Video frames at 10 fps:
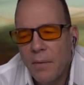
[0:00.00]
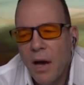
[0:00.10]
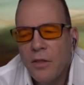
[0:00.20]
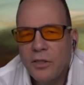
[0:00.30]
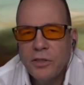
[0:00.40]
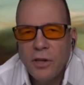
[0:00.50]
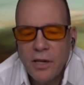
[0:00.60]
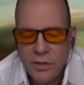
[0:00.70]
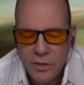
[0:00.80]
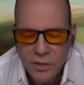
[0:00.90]
others try
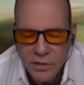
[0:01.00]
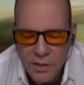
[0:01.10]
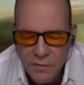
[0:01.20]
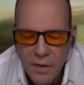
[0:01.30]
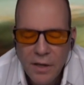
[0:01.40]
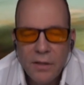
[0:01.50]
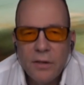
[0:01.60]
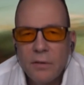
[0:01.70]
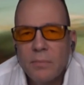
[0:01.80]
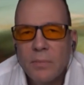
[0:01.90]
to justify
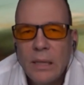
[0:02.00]
their